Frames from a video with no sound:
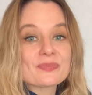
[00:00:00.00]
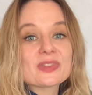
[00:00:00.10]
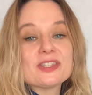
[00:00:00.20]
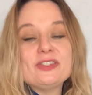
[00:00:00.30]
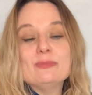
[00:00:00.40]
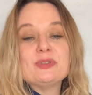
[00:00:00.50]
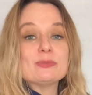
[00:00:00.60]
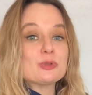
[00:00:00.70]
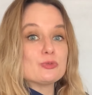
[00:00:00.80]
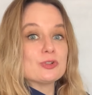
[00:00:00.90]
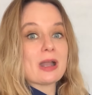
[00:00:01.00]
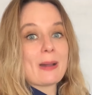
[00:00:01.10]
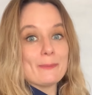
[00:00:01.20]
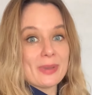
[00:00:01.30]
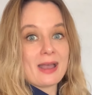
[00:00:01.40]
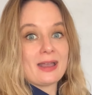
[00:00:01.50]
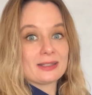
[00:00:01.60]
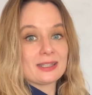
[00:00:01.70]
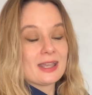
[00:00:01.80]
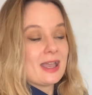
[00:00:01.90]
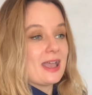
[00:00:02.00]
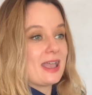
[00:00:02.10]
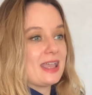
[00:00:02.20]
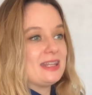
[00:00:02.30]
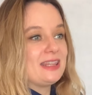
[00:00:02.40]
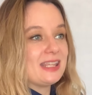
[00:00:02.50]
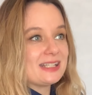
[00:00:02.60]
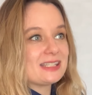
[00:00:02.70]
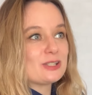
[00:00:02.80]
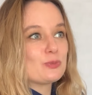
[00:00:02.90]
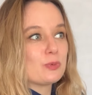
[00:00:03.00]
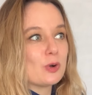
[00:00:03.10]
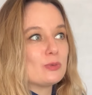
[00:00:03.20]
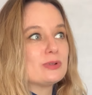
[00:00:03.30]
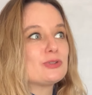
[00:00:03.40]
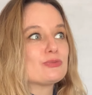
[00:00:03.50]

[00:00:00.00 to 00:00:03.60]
the symptoms will come back. And this is what was